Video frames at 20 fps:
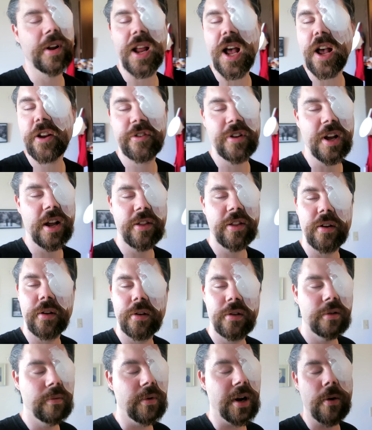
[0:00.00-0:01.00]
me last night though
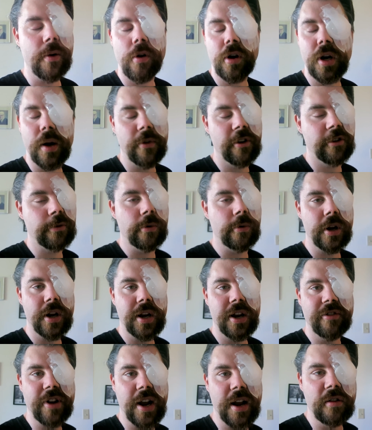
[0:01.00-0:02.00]
when I woke up this morning
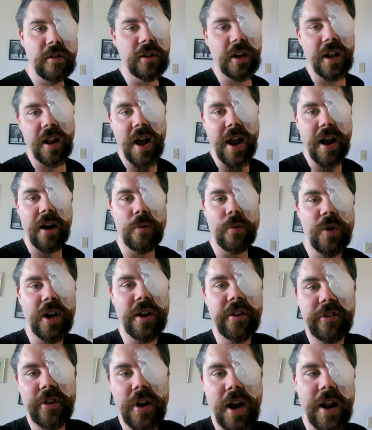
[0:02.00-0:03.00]
because I could only lie on
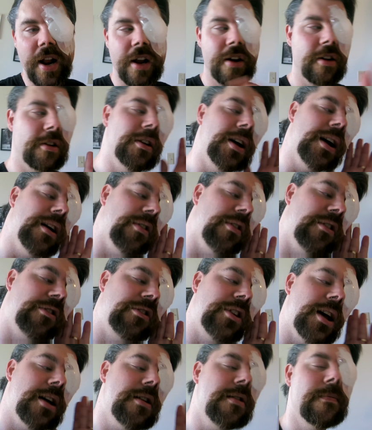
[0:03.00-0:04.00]
one side. I couldn't lie on
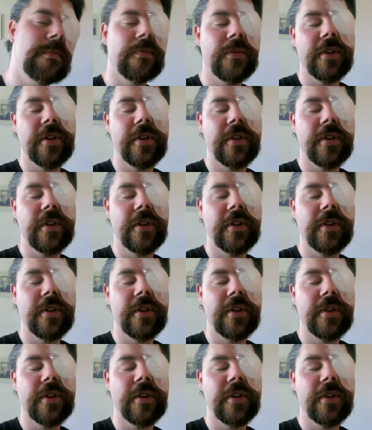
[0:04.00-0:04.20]
this side.